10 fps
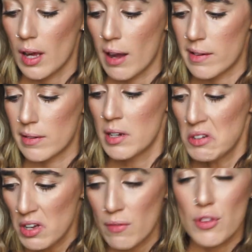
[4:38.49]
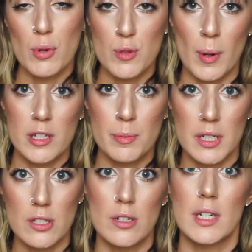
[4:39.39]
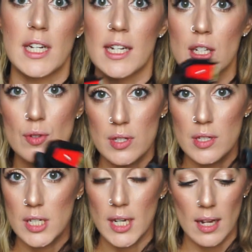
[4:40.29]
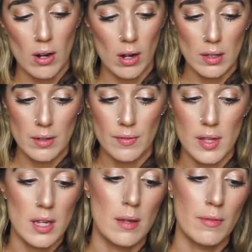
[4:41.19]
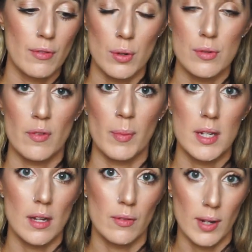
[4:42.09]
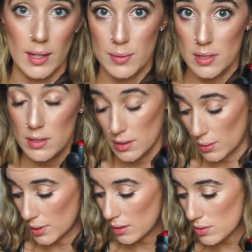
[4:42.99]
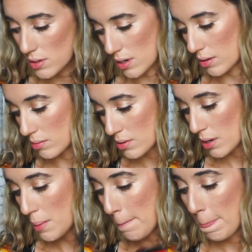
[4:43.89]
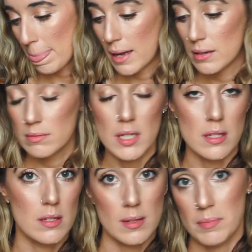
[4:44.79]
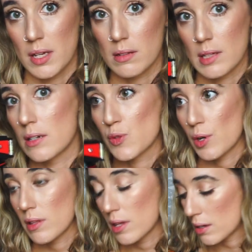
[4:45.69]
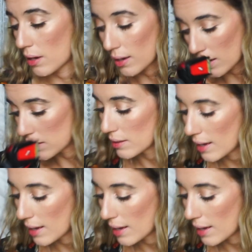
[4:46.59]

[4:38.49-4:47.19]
and for the most part it's pretty sturdy. I use this to get all of the photos of myself while I was in Sedona, so this is something that is worth it. I got it on